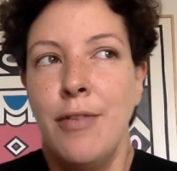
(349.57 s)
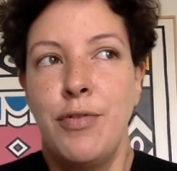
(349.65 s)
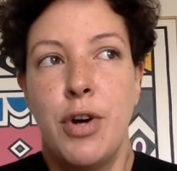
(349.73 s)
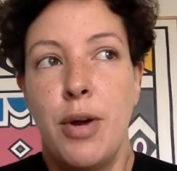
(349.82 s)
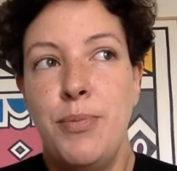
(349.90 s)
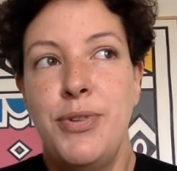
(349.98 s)

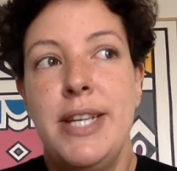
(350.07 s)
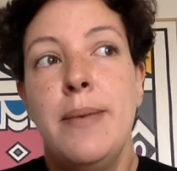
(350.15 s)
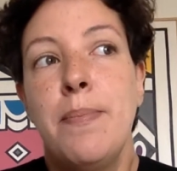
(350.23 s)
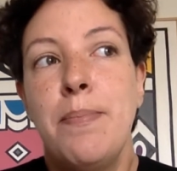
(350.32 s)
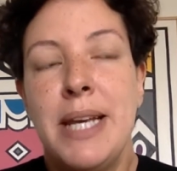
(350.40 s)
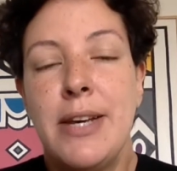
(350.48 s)
our
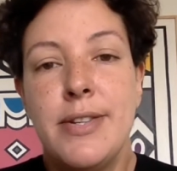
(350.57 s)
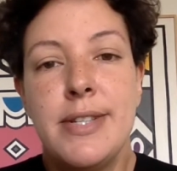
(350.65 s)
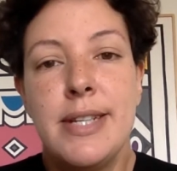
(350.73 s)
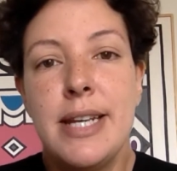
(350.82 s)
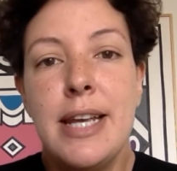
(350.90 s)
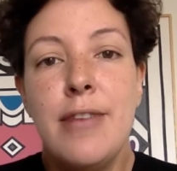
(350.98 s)
museum,
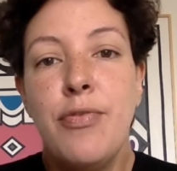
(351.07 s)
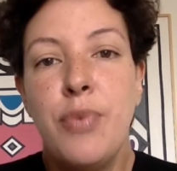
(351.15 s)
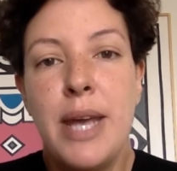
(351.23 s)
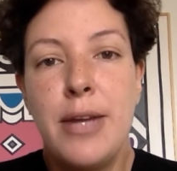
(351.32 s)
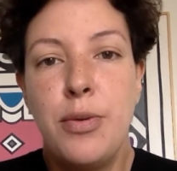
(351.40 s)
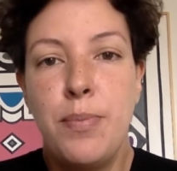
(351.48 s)
because if
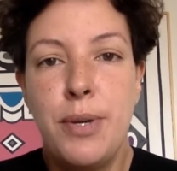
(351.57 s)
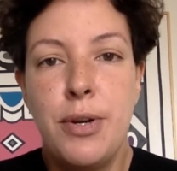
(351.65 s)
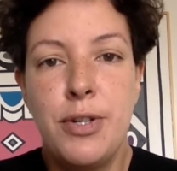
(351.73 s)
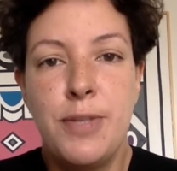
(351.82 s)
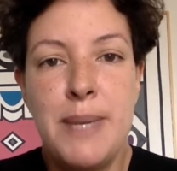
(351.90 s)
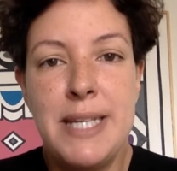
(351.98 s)
we had opened
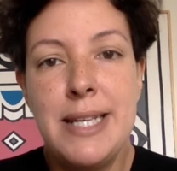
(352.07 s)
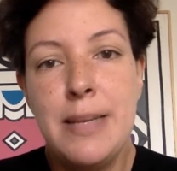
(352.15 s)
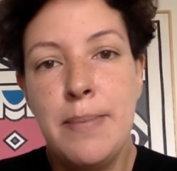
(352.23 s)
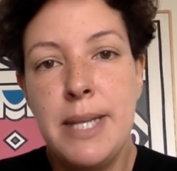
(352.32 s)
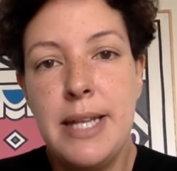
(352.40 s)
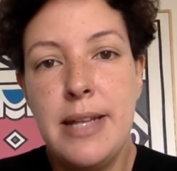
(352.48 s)
our space
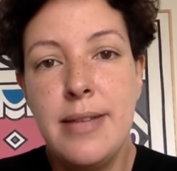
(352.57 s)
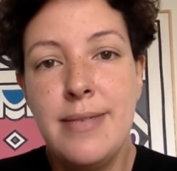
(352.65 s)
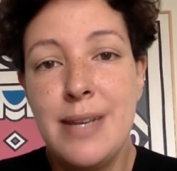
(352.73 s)
in Benin,